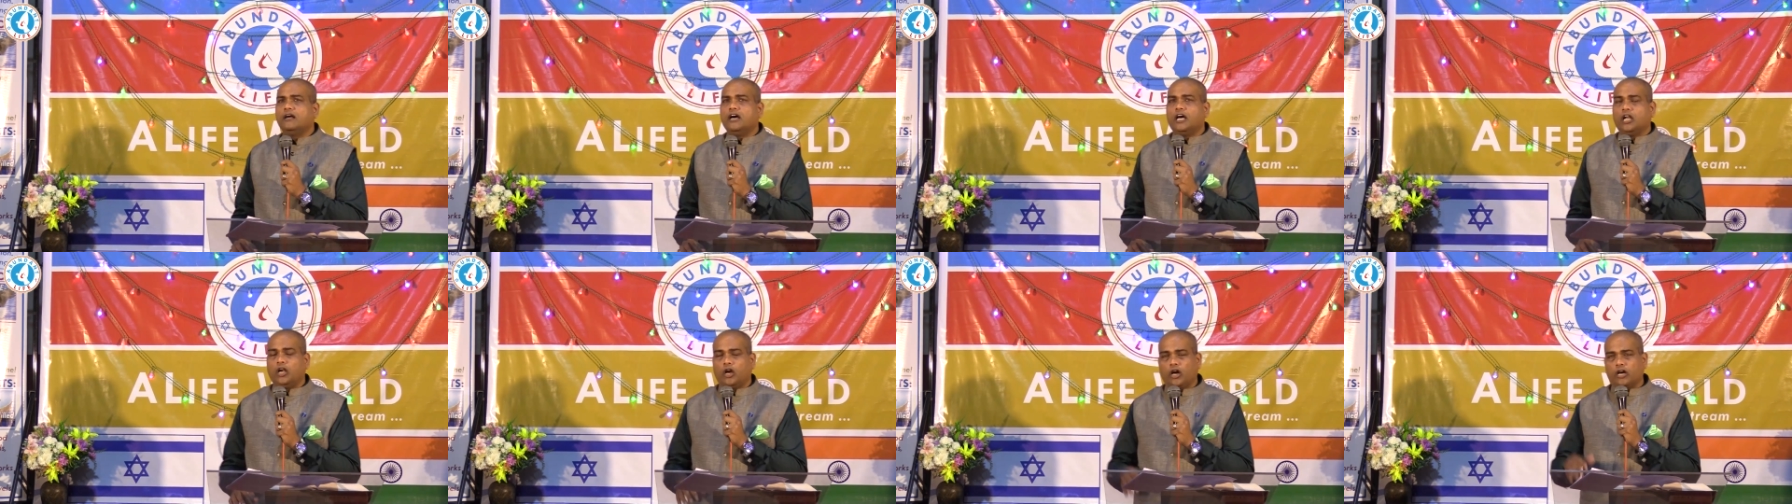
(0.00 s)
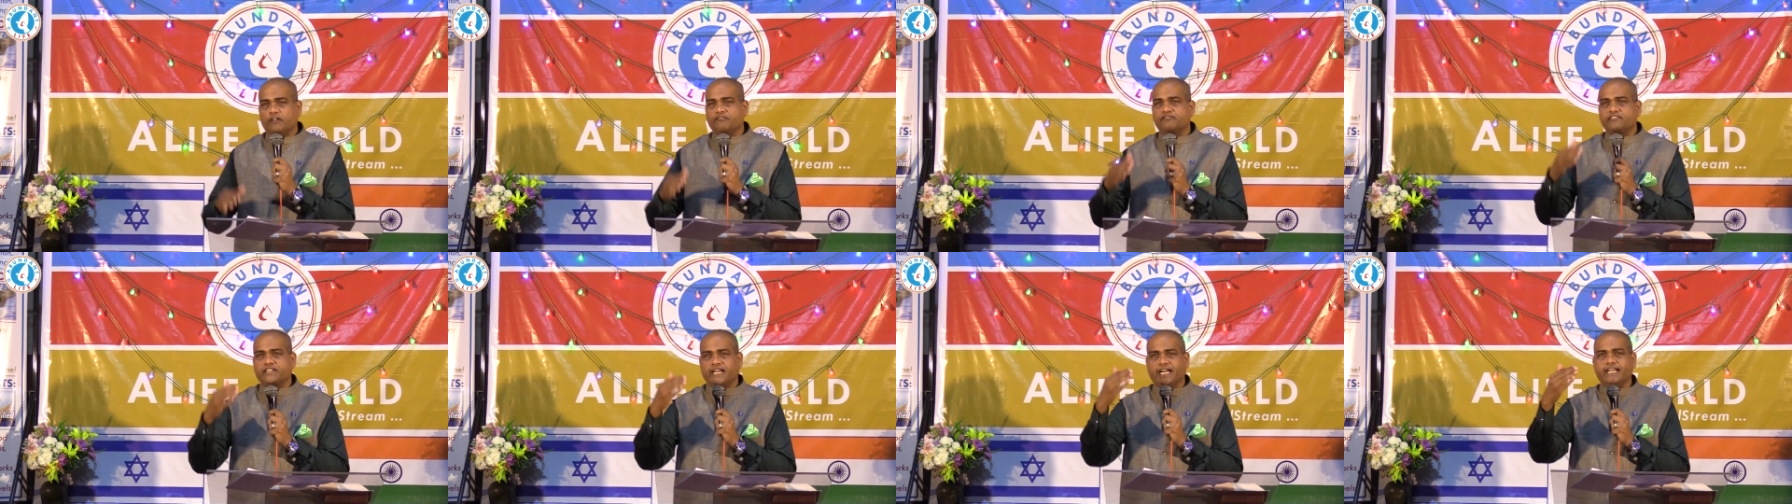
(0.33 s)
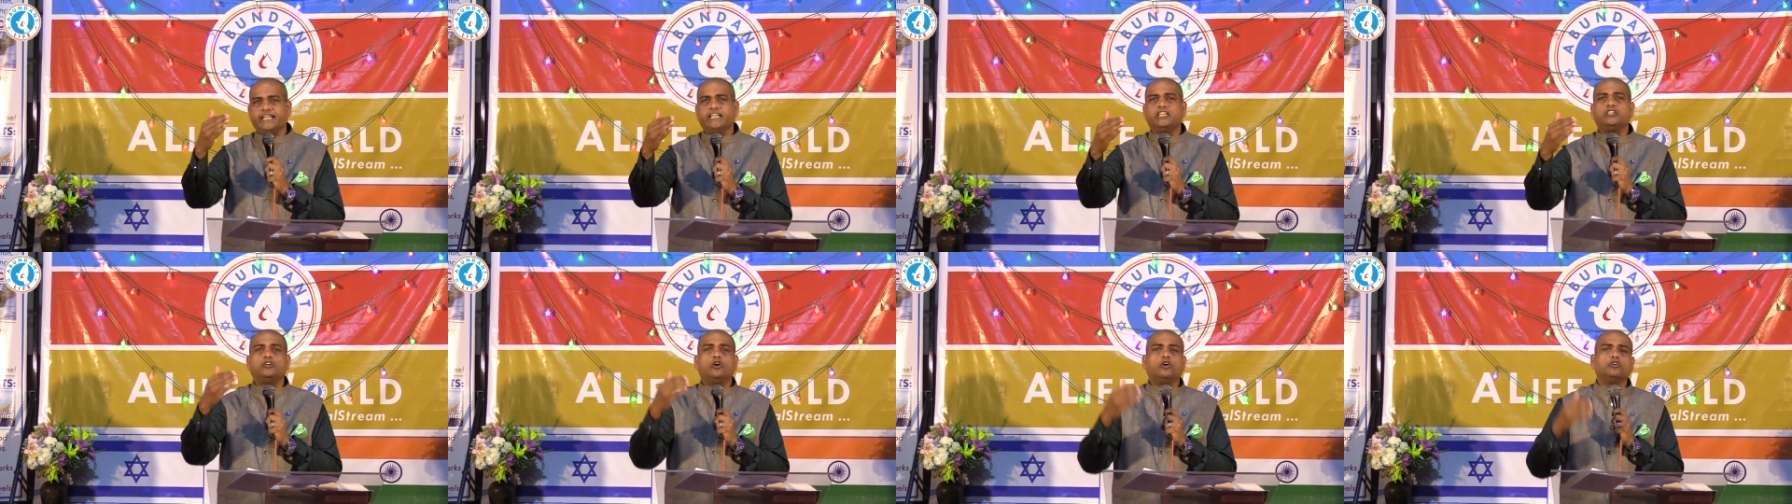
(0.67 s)
A lot of
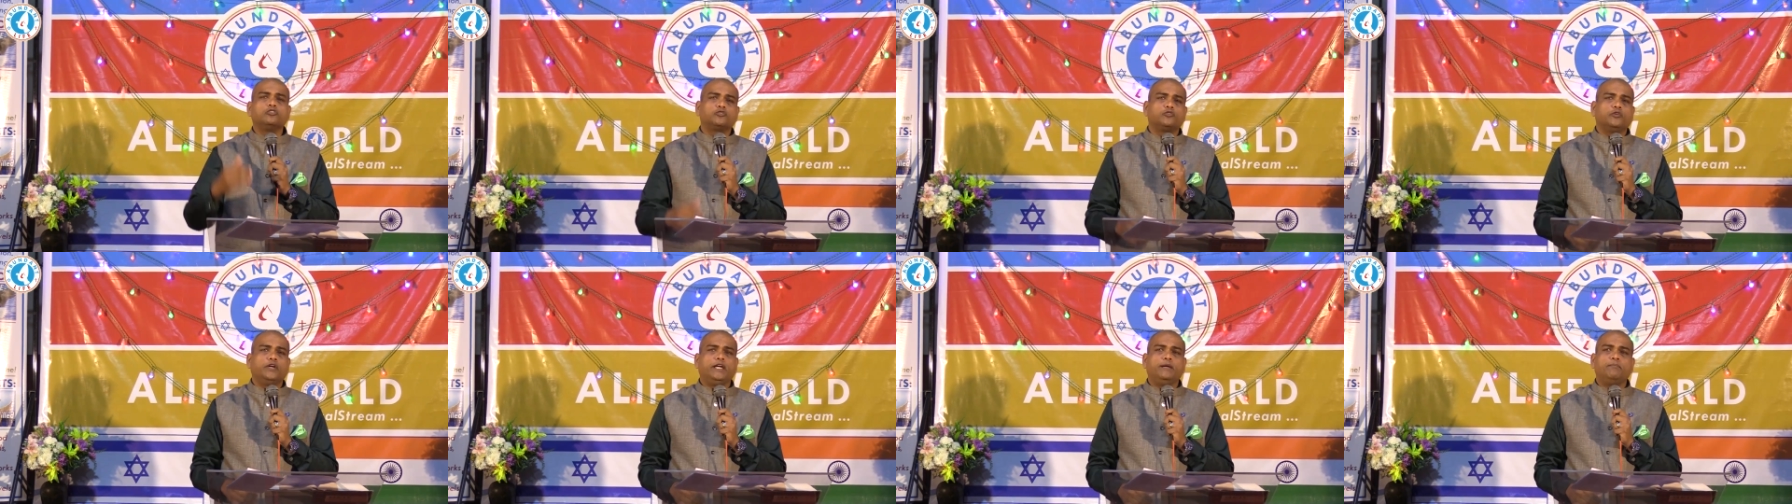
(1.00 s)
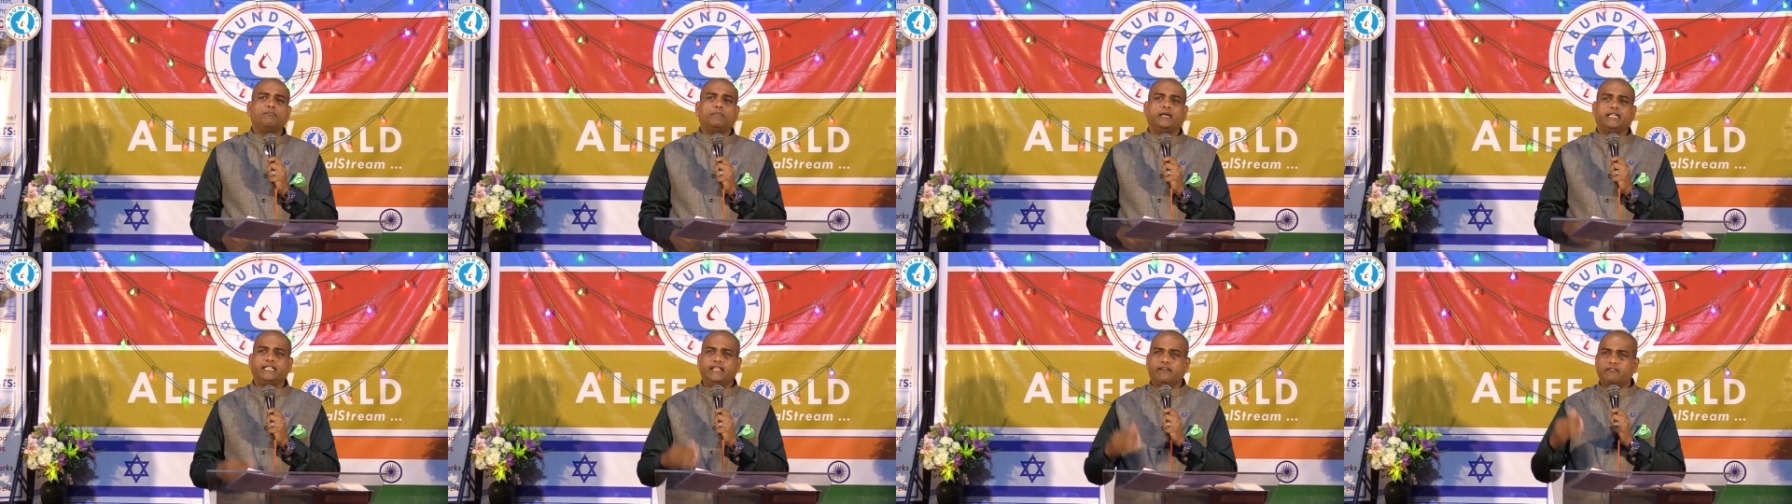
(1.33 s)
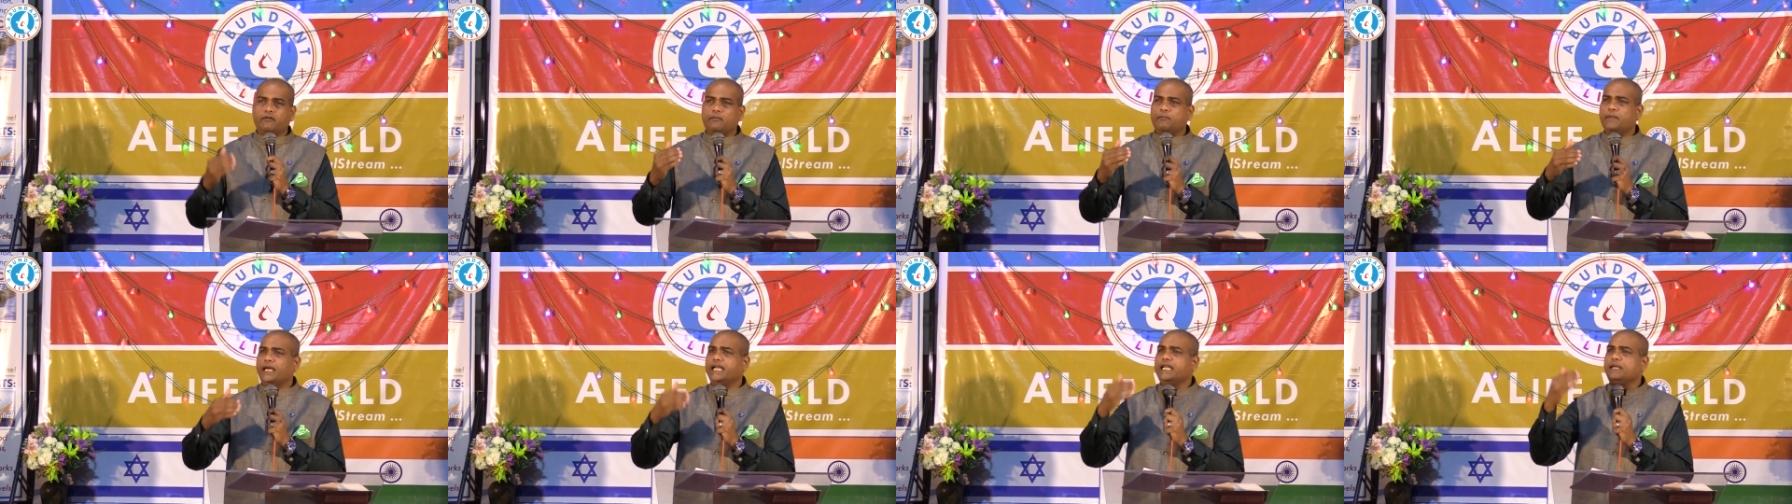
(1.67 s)
credit goes to him, but there
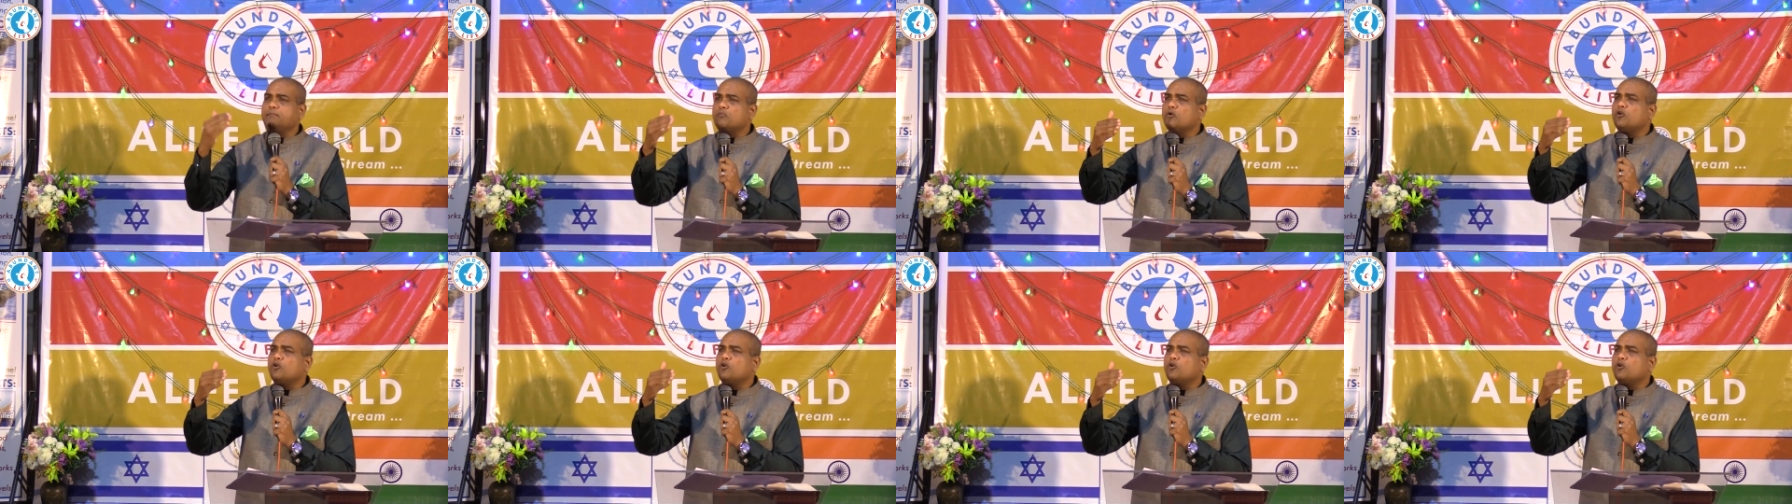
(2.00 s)
were many